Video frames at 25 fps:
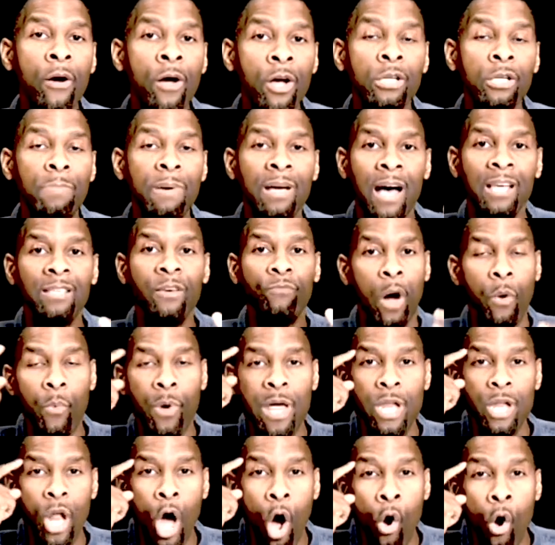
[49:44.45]
barriers because of
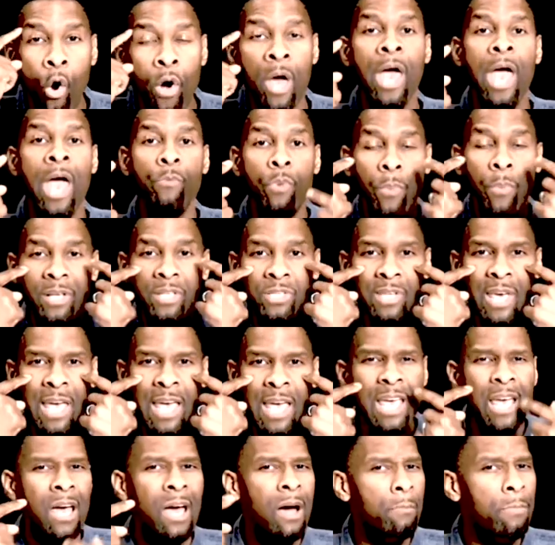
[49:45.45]
what we know and what we Number
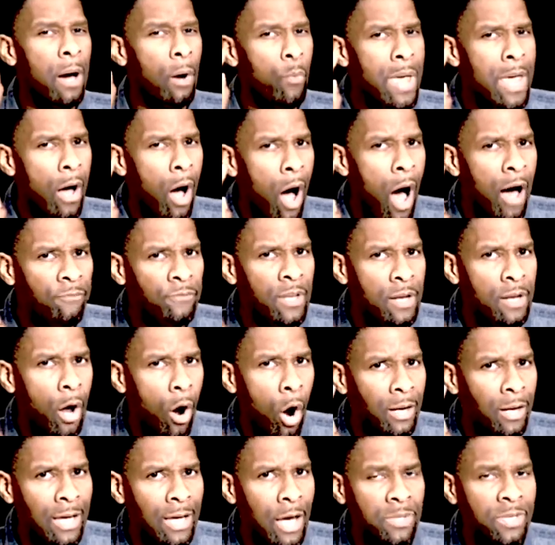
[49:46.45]
see, three. but we often
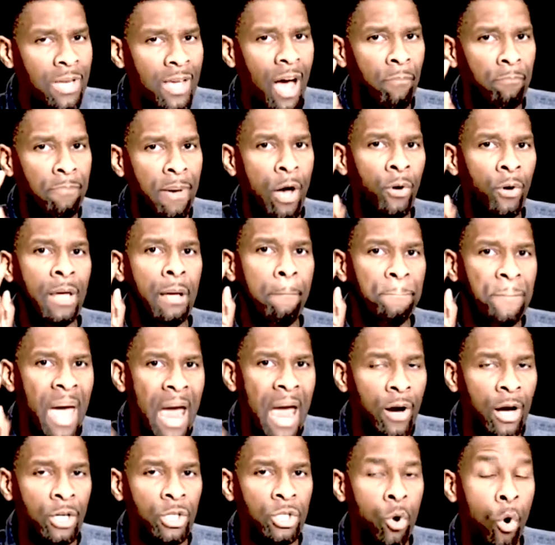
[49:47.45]
are guilty of building
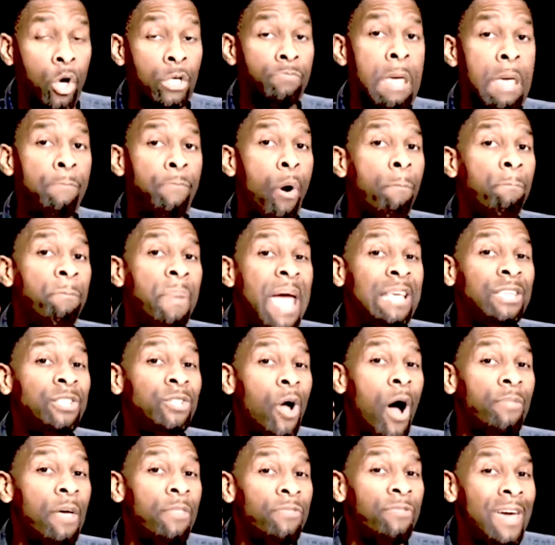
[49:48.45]
barriers towards people
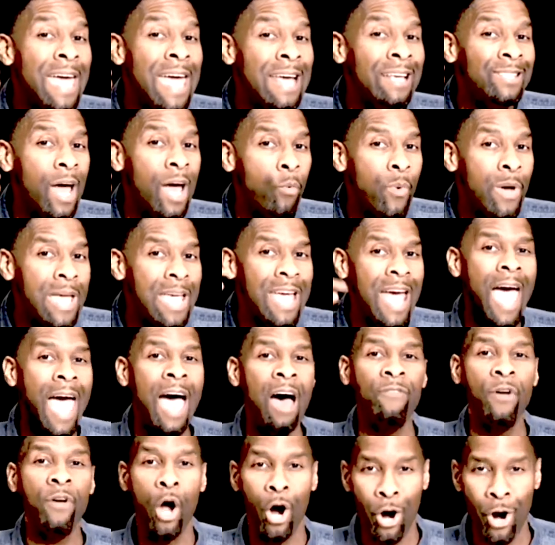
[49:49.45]
based on the things that we
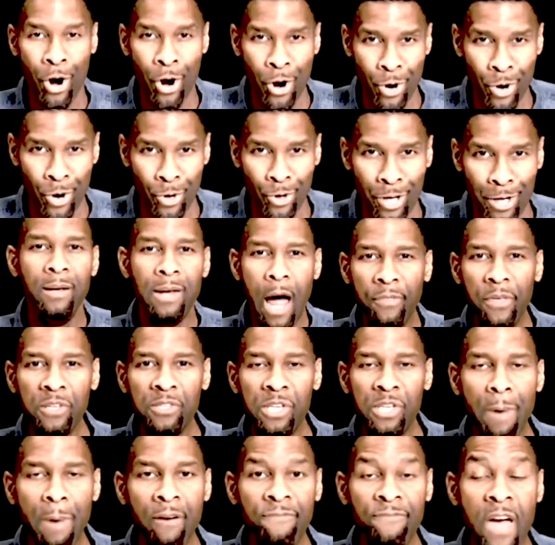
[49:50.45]
have heard. Now,
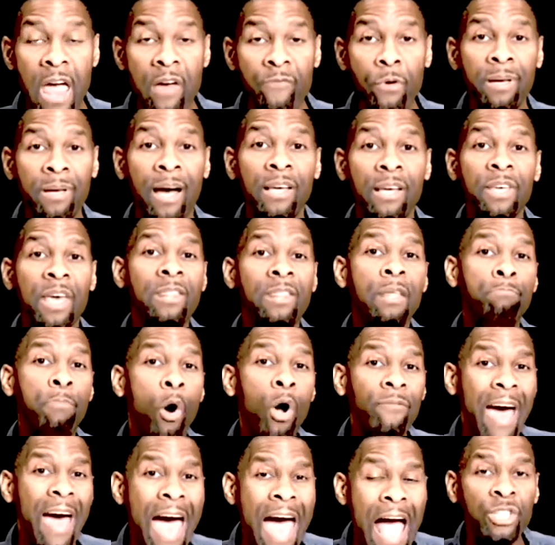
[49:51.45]
this is my favorite because in the
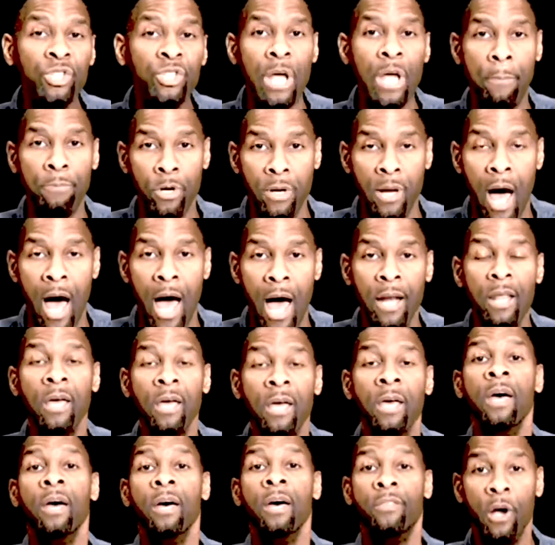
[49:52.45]
book of Acts, chapter 9,
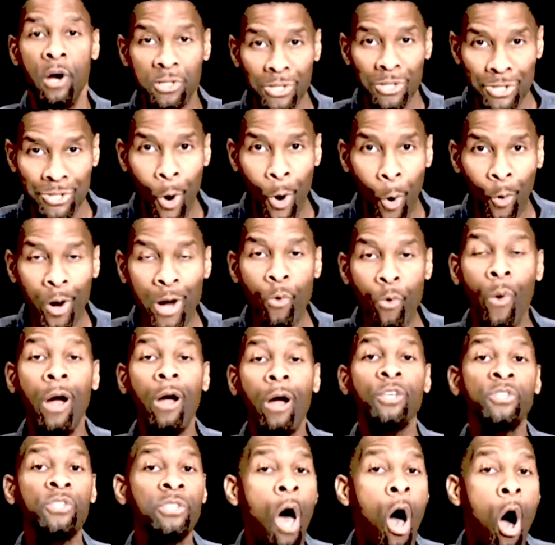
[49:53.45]
there is a story
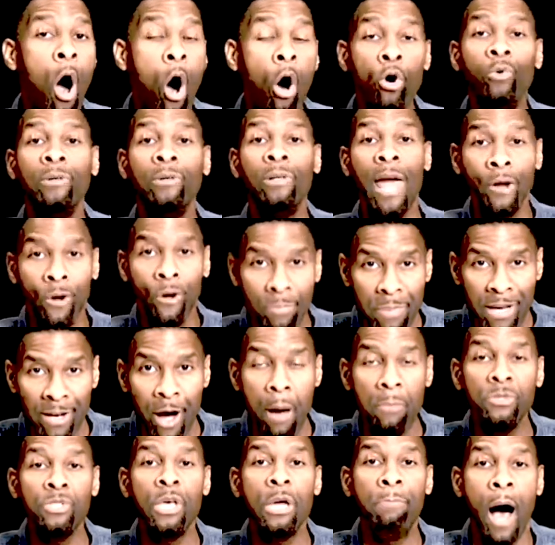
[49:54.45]
where Saul, who later
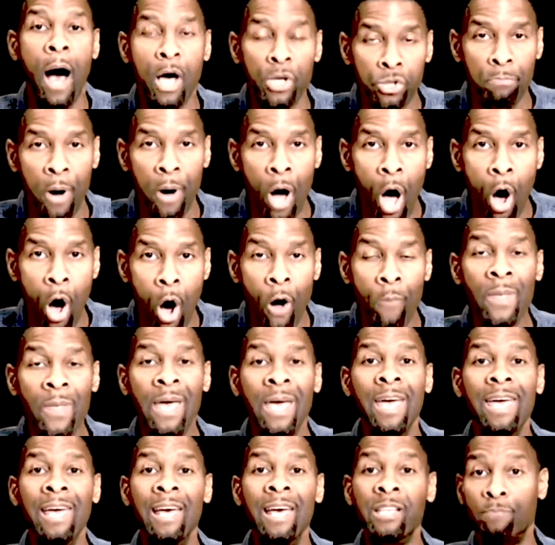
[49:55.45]
becomes the apostle Paul,
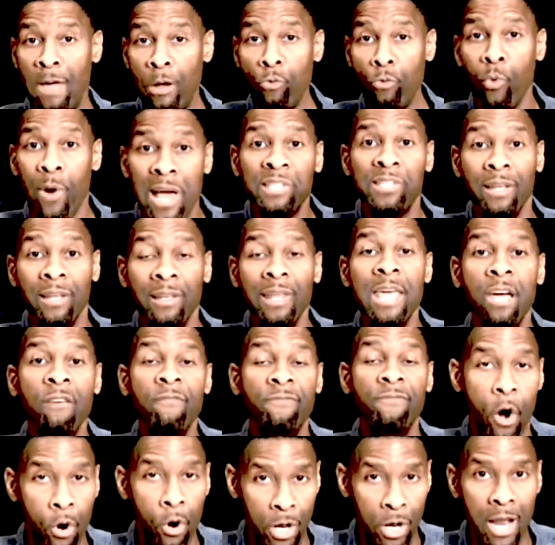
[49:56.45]
has been recently
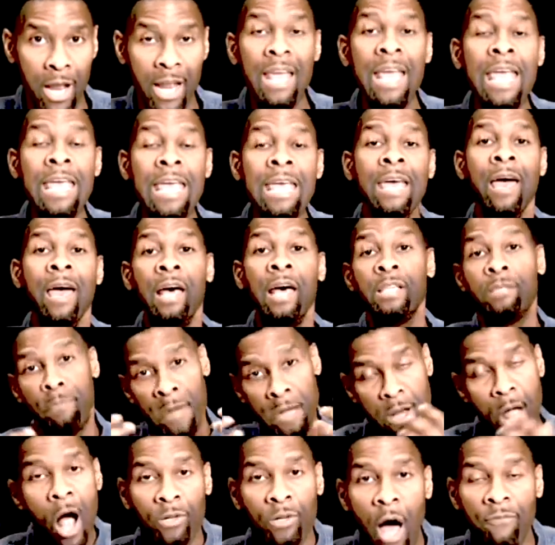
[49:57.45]
converted and he has
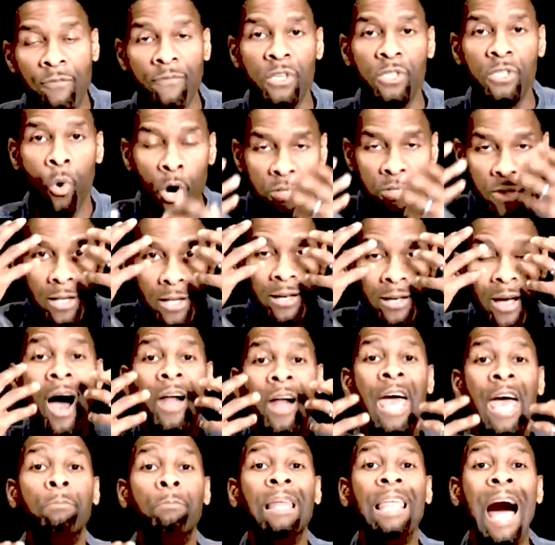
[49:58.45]
been knocked off of his horse and
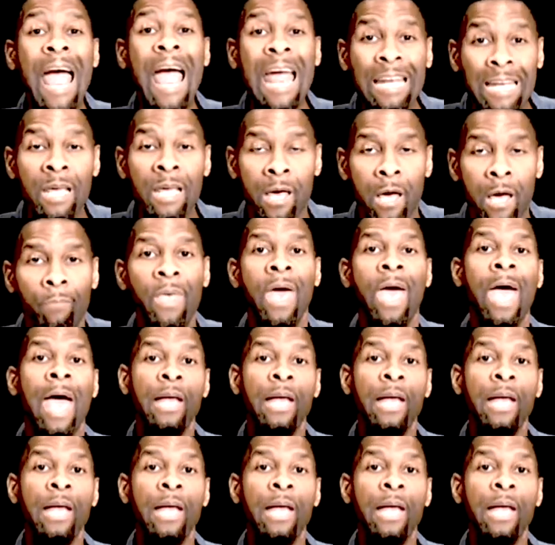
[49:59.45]
God had blinded him.